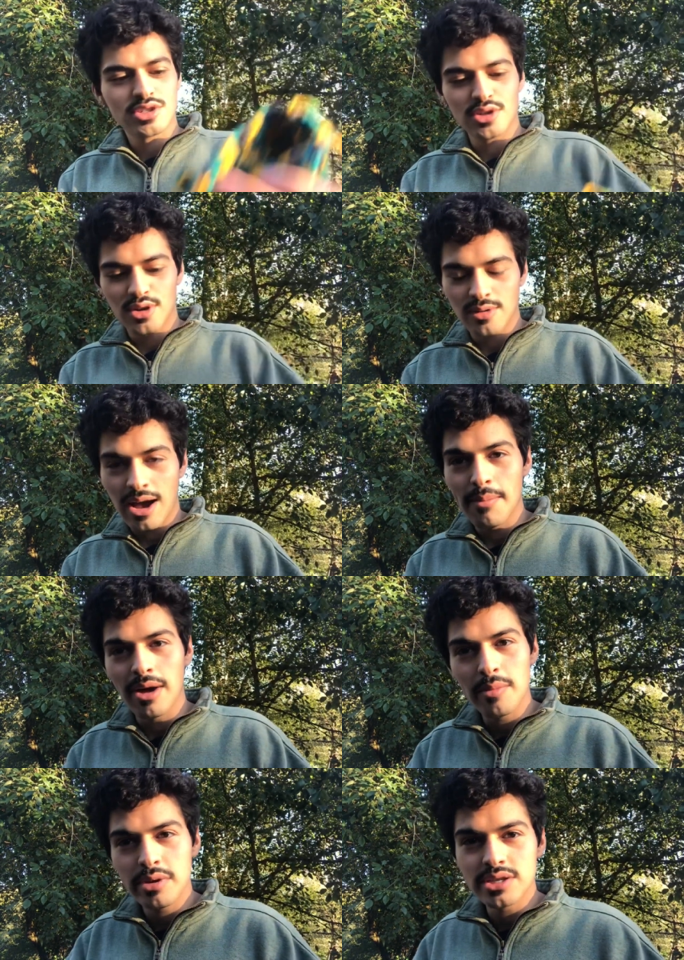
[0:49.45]
so I
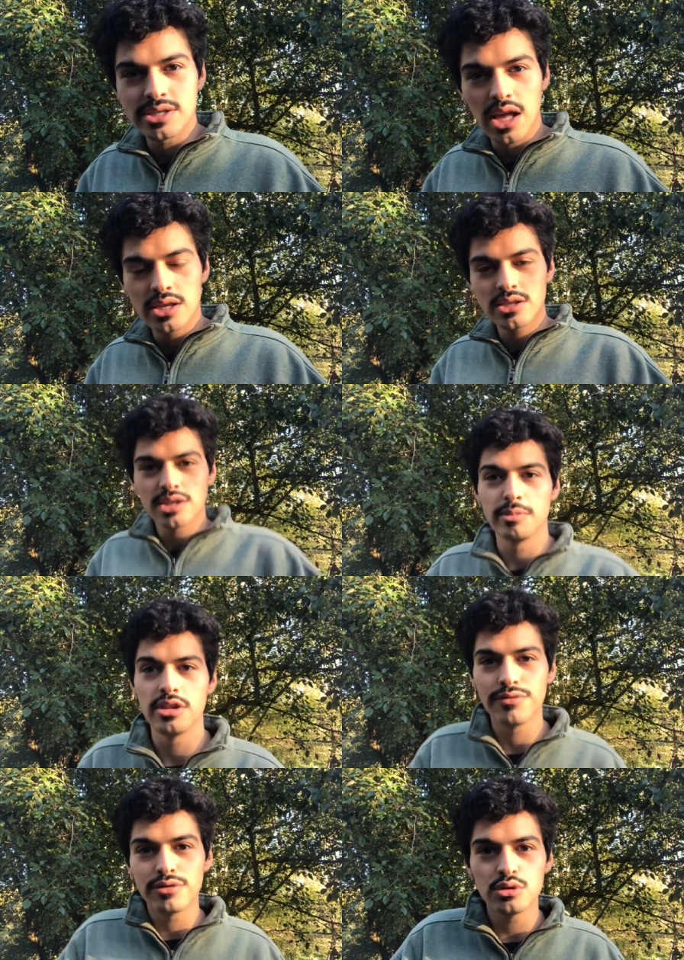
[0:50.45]
might be selling some in
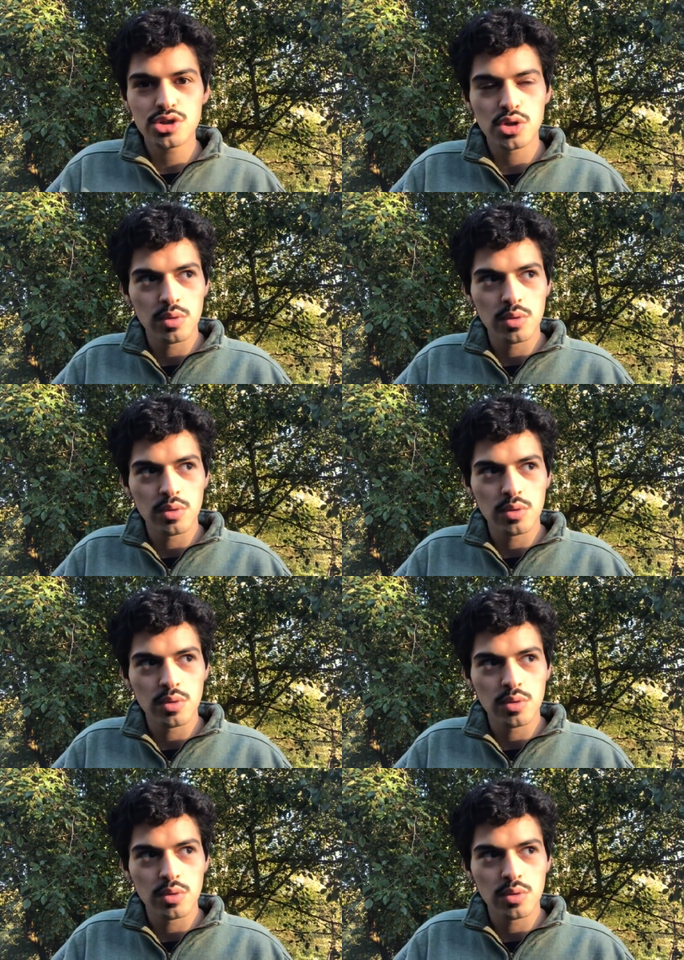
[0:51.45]
the future